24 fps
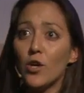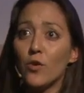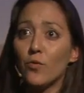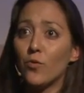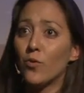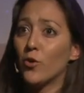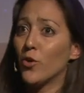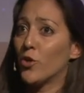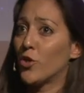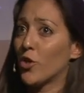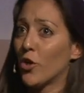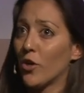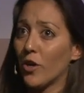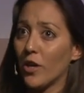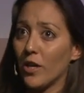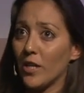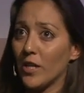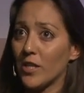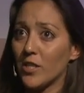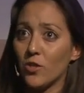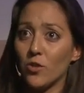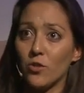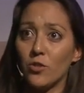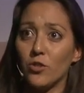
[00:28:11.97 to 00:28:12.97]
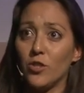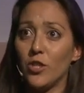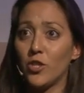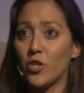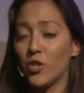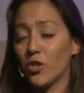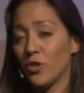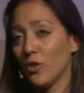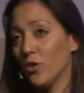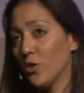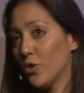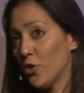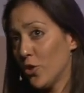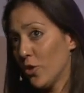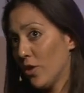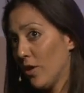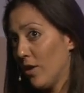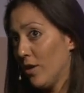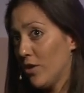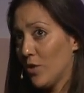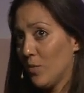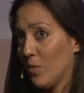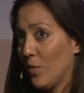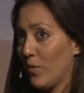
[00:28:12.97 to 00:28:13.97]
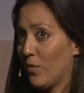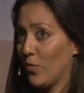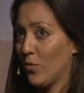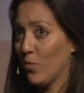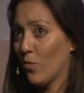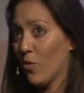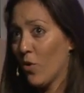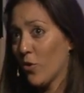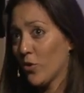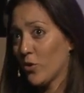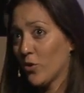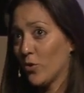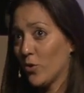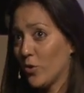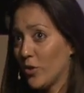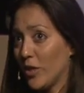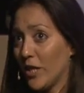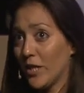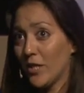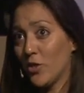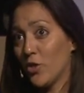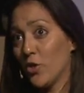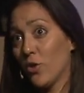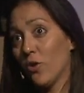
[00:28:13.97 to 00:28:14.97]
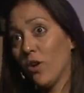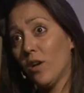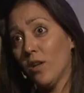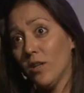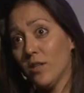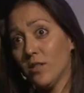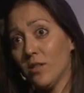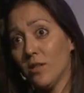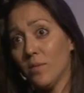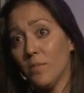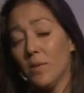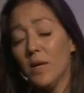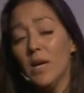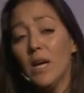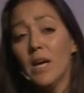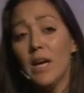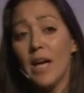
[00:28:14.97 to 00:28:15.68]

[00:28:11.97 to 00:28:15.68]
for journalists on digital journalism, if you want, or data journalism.